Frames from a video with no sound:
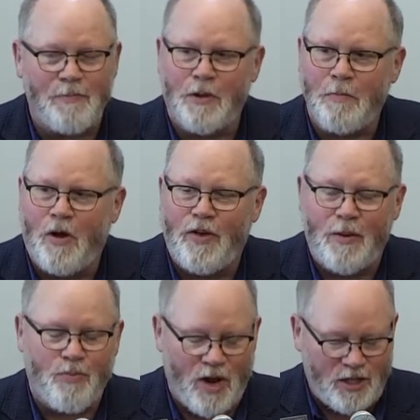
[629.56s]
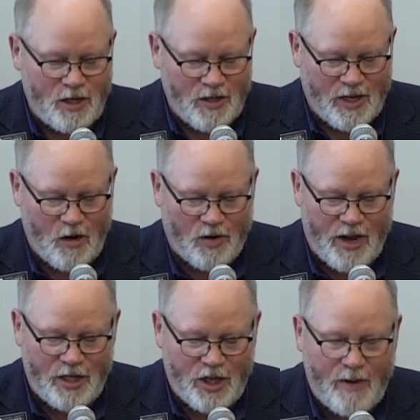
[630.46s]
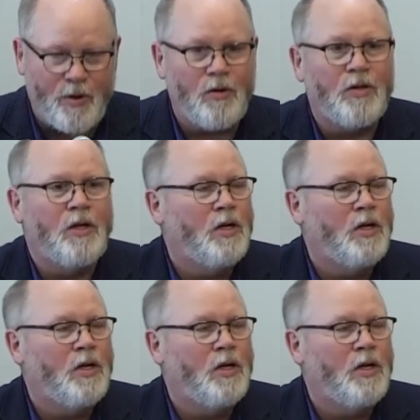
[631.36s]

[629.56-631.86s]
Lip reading: McMullen. I'm president of the Carroll County Chamber.